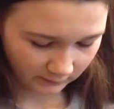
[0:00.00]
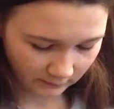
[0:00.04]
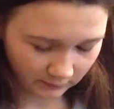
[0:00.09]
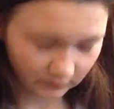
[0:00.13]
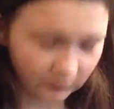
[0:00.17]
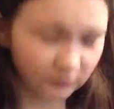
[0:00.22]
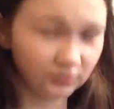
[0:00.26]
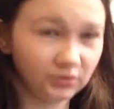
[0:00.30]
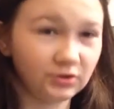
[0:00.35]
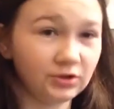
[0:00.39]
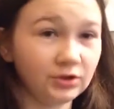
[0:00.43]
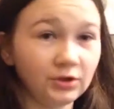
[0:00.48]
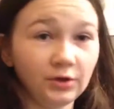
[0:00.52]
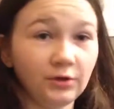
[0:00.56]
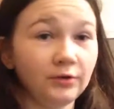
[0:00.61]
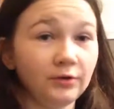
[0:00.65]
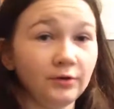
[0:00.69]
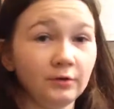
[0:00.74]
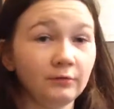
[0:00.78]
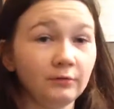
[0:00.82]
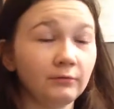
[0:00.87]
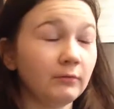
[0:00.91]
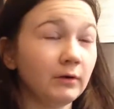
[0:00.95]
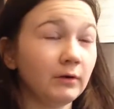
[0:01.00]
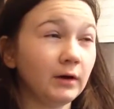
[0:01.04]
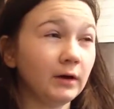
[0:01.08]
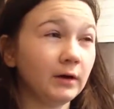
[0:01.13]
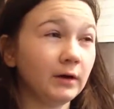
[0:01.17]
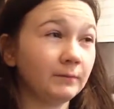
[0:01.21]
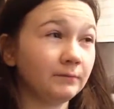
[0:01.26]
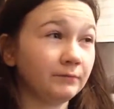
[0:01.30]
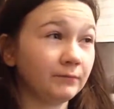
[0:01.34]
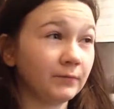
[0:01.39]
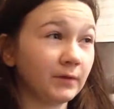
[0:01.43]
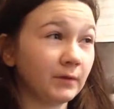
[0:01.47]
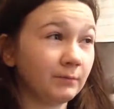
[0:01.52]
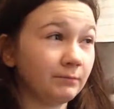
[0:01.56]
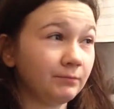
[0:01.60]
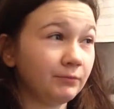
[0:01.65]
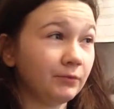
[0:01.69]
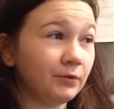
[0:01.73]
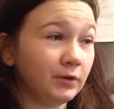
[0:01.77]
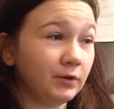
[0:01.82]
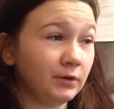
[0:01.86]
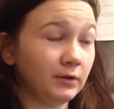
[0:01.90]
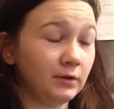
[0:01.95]
I'll just show you. I
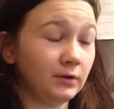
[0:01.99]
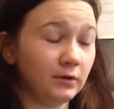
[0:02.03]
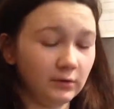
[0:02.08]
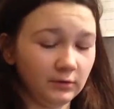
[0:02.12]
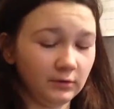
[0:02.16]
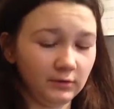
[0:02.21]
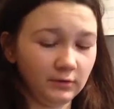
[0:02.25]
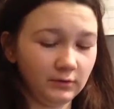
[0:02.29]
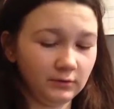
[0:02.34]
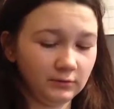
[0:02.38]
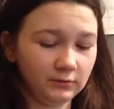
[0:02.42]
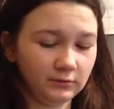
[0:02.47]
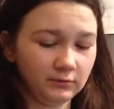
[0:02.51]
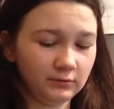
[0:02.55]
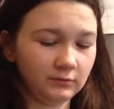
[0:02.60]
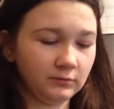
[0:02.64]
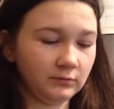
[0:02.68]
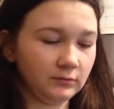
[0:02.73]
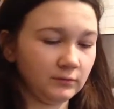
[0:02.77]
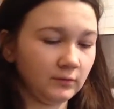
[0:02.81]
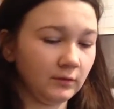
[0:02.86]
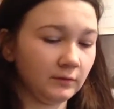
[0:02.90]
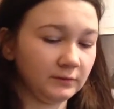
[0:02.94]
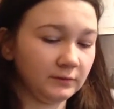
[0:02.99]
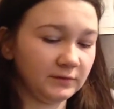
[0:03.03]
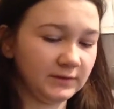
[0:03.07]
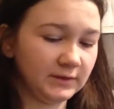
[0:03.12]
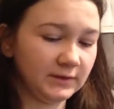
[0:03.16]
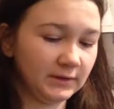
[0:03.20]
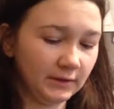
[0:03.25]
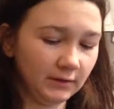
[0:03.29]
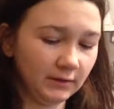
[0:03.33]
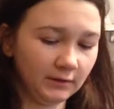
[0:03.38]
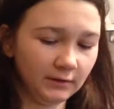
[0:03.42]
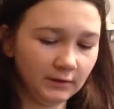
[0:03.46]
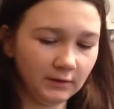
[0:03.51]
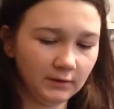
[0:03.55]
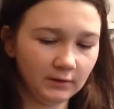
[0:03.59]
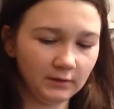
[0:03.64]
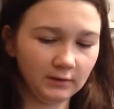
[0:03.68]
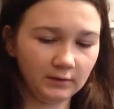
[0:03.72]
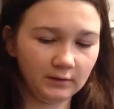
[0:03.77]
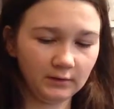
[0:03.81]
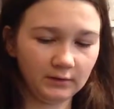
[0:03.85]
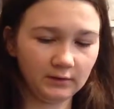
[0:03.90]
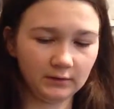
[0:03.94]
bought it online, obviously.
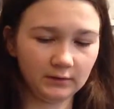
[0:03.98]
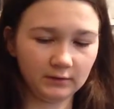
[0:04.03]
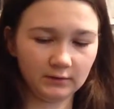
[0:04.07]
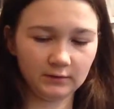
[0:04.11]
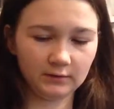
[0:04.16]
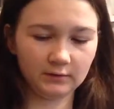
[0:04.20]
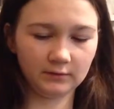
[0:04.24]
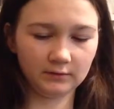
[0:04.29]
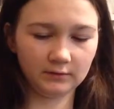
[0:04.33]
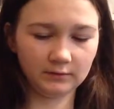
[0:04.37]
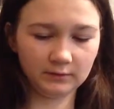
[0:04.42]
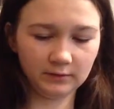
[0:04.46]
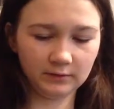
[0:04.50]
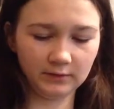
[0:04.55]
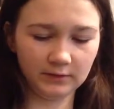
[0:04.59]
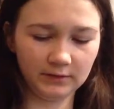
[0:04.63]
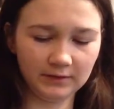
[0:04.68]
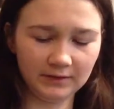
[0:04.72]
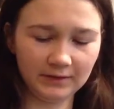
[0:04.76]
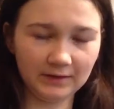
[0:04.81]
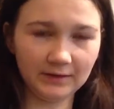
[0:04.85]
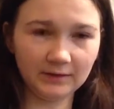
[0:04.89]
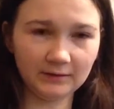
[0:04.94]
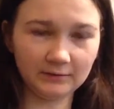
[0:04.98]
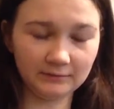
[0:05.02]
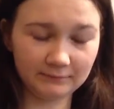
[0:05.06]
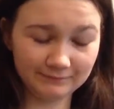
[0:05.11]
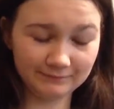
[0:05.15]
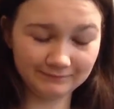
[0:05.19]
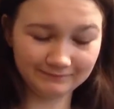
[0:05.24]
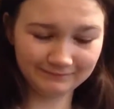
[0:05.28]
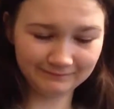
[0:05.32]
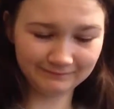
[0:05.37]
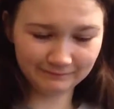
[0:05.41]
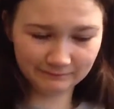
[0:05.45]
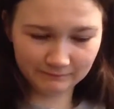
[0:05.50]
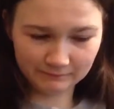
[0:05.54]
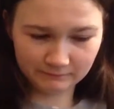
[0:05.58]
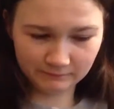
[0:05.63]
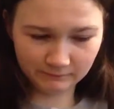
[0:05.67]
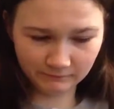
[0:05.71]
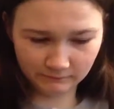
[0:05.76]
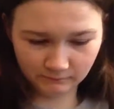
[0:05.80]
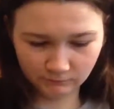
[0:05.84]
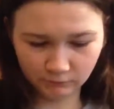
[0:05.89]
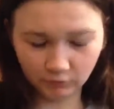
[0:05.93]
And that.
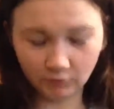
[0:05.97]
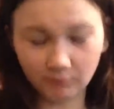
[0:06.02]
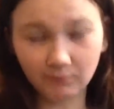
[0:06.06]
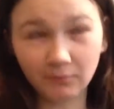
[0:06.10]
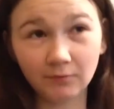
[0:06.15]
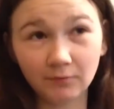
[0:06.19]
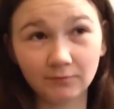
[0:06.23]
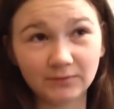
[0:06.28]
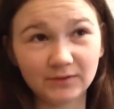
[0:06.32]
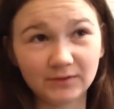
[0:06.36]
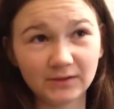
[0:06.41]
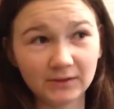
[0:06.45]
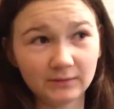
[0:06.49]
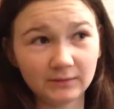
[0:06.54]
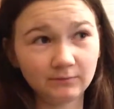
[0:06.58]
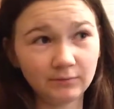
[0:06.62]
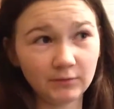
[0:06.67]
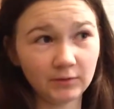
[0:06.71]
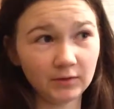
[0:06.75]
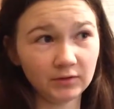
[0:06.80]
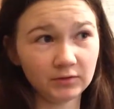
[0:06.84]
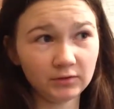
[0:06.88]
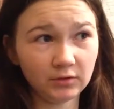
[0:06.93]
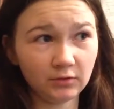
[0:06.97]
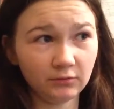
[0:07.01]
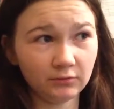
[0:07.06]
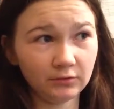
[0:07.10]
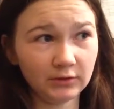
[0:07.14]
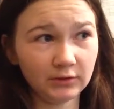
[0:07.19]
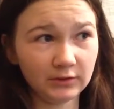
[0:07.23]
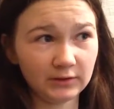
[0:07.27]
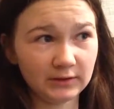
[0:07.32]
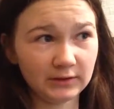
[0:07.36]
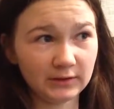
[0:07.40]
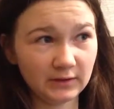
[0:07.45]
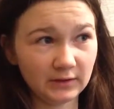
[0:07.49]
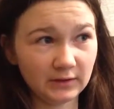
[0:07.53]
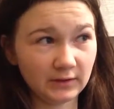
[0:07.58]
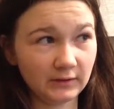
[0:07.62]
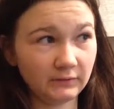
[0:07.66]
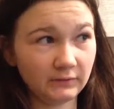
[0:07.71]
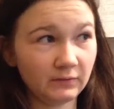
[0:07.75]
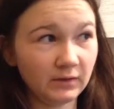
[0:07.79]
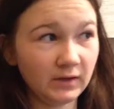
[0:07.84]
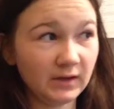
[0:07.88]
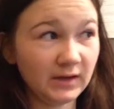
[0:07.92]
Well, Mum did, but I told her I can
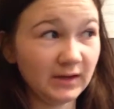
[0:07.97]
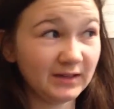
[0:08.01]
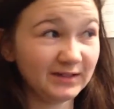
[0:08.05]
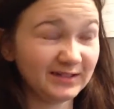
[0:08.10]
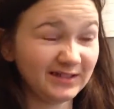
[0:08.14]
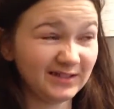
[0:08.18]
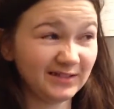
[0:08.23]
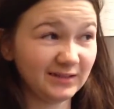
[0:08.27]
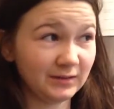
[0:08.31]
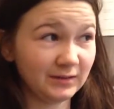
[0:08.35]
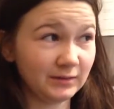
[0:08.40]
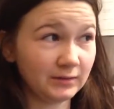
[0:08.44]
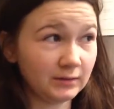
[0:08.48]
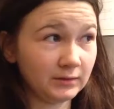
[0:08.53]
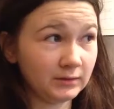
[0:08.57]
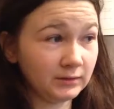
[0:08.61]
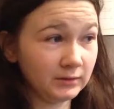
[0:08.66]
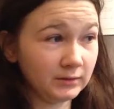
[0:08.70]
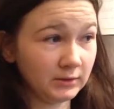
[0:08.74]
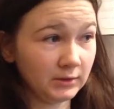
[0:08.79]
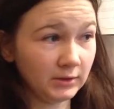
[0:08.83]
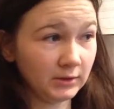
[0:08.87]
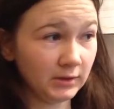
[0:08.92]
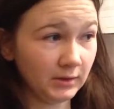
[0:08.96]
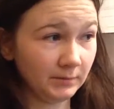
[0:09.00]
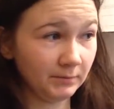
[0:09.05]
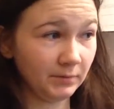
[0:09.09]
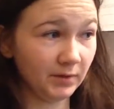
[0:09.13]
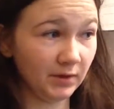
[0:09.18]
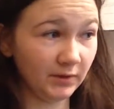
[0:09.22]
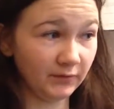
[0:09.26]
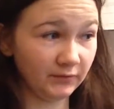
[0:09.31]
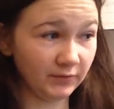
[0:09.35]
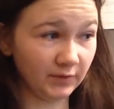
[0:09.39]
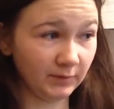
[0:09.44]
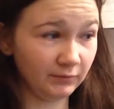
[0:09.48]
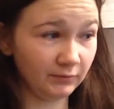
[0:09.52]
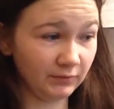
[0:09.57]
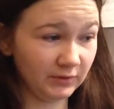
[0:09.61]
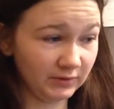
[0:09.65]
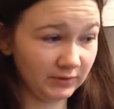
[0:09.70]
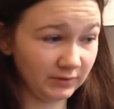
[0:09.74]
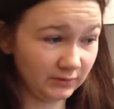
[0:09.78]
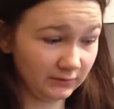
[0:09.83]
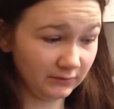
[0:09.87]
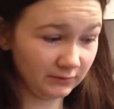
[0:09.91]
have it as a birthday
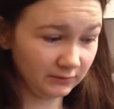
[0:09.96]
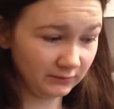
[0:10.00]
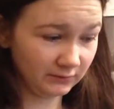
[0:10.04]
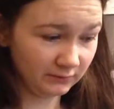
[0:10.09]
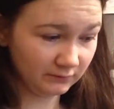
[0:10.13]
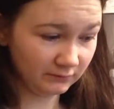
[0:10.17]
present.